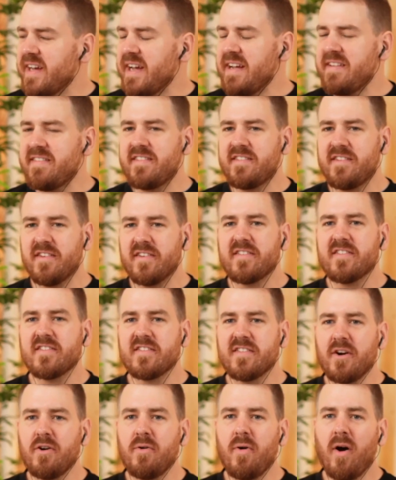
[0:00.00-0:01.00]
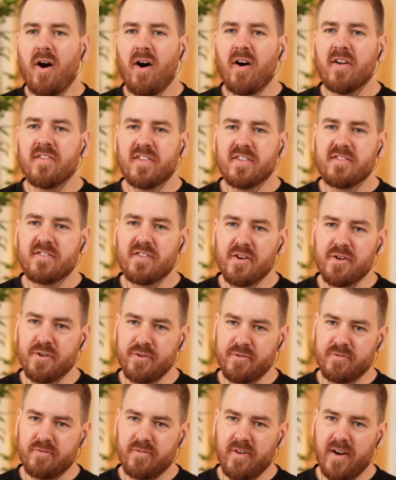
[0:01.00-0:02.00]
it's just so hard to
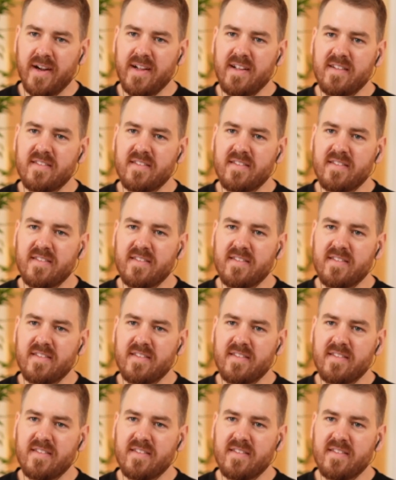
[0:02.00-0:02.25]
do, right?